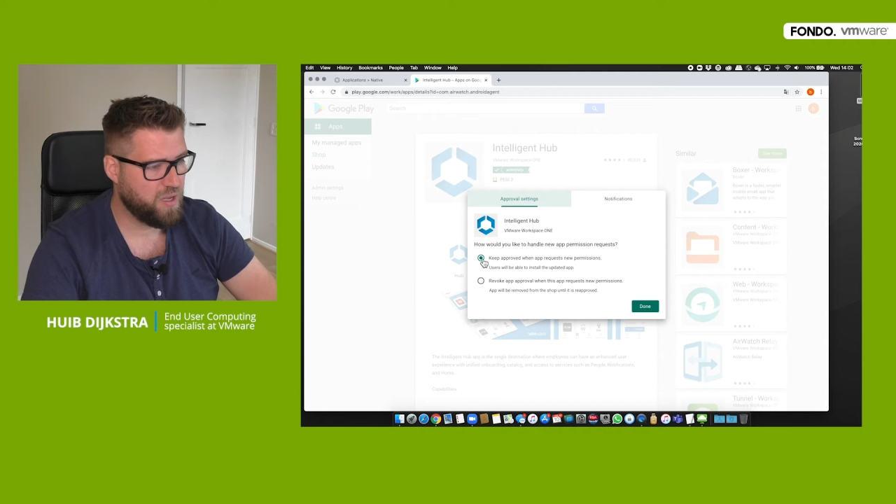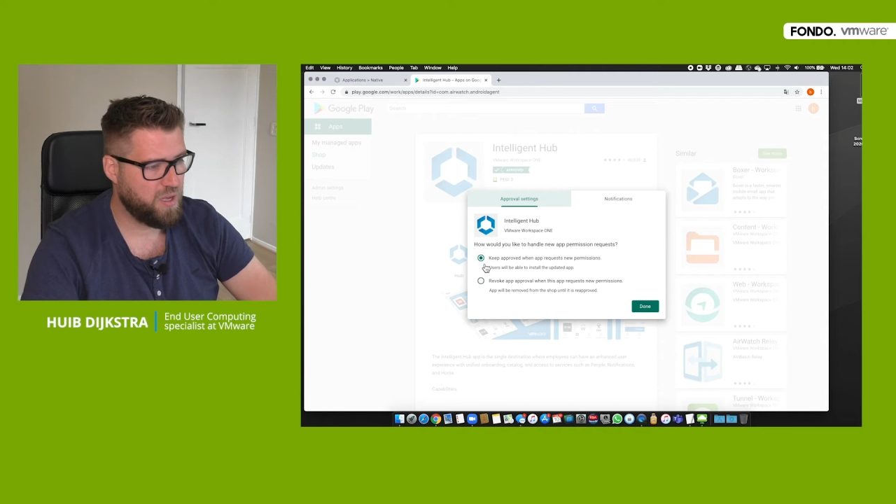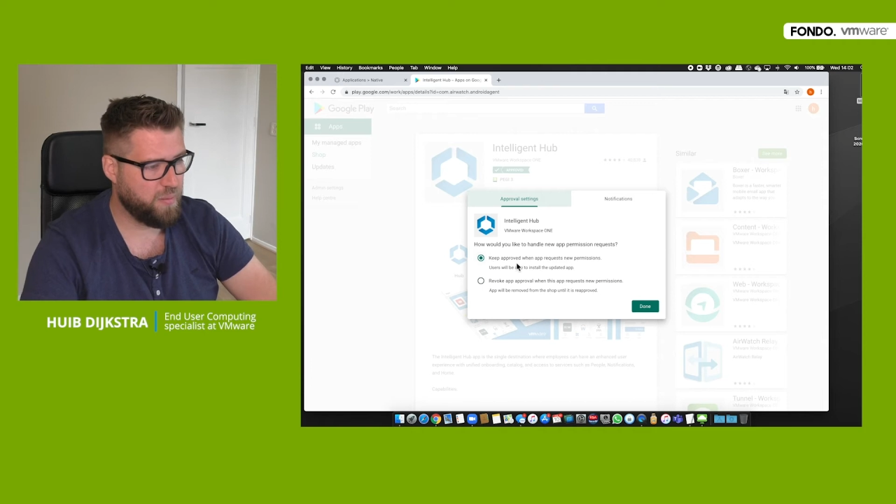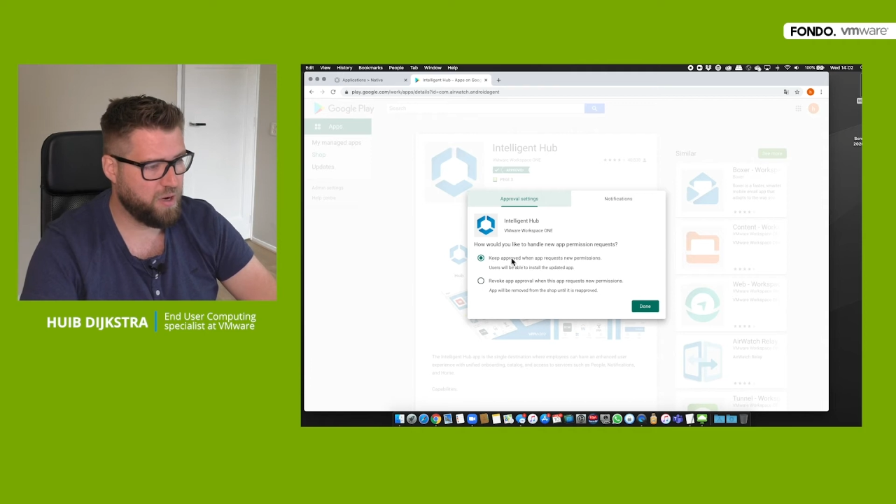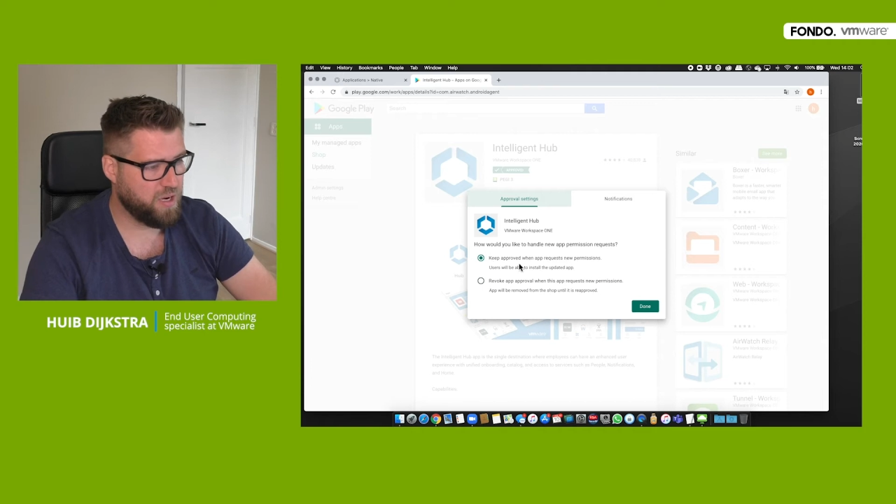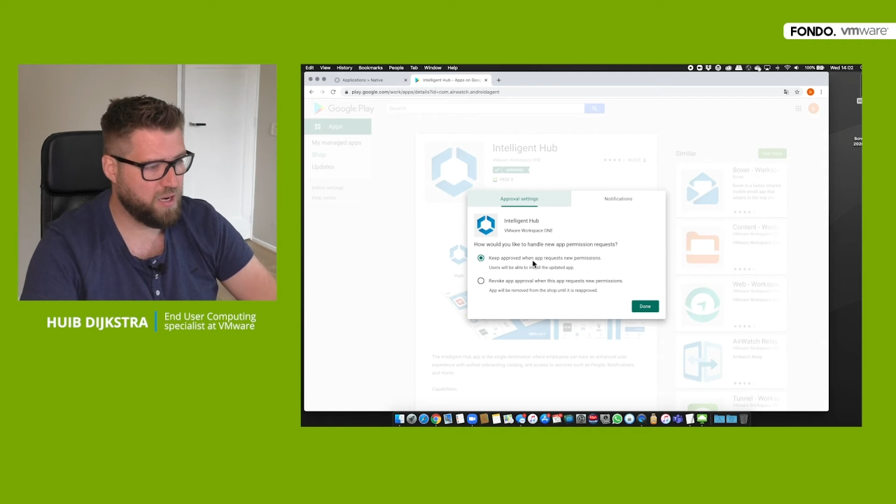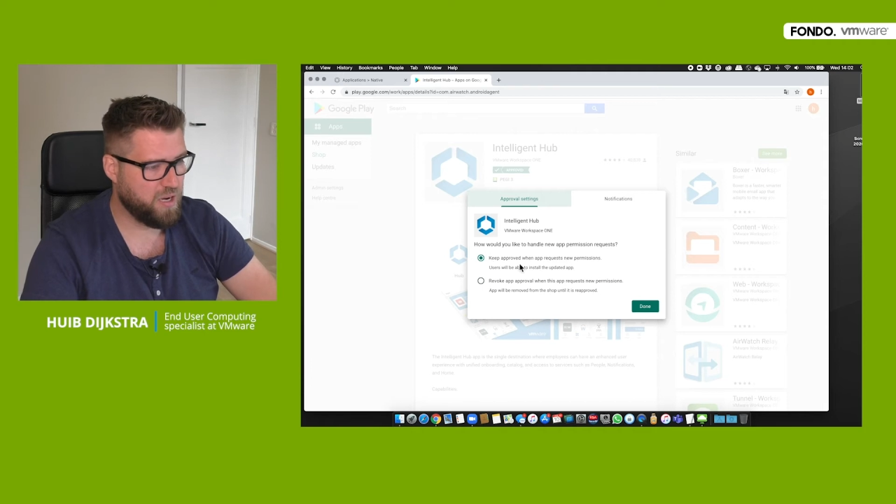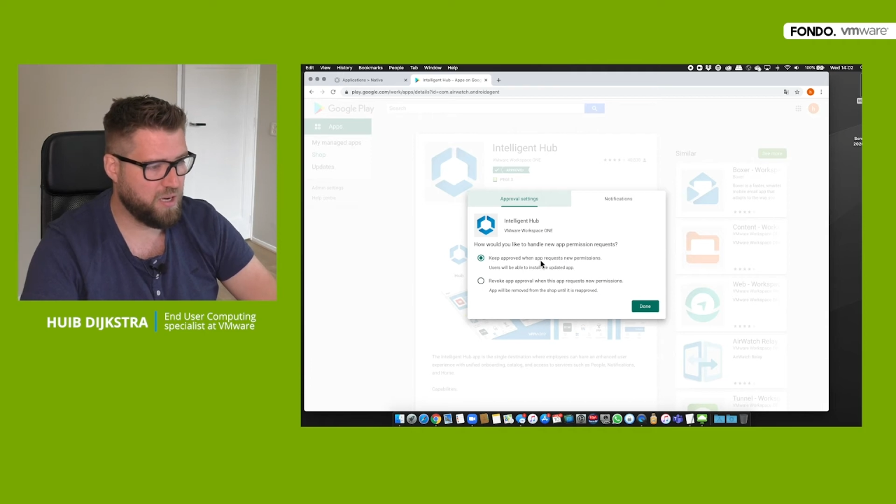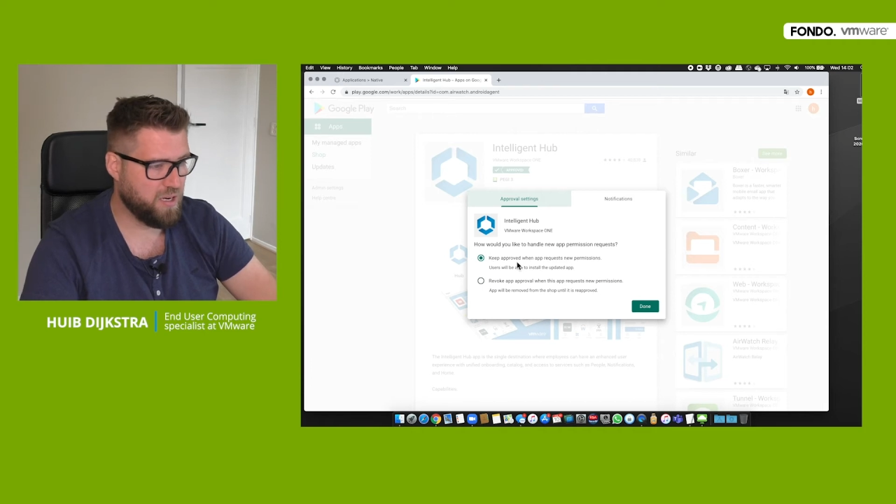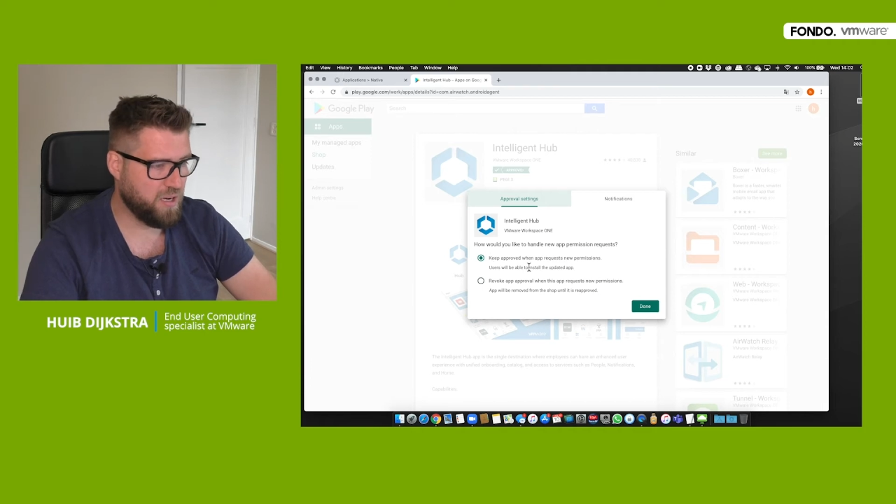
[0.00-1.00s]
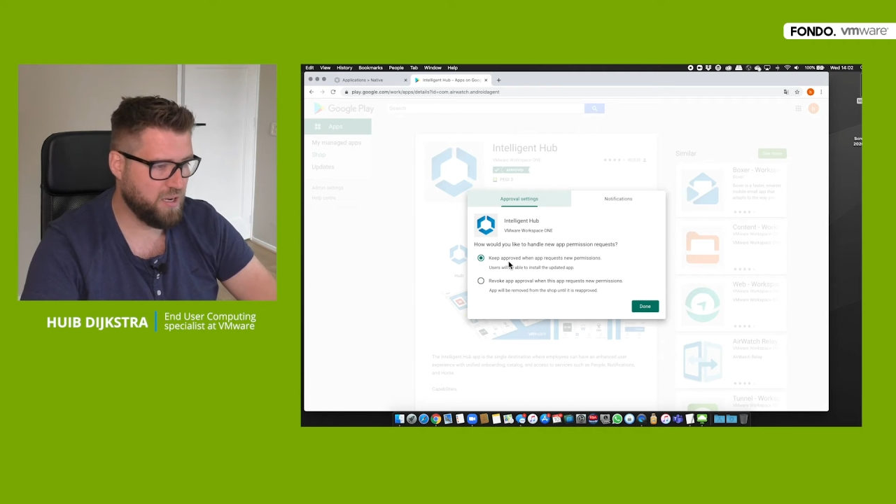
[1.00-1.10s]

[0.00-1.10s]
I'm going to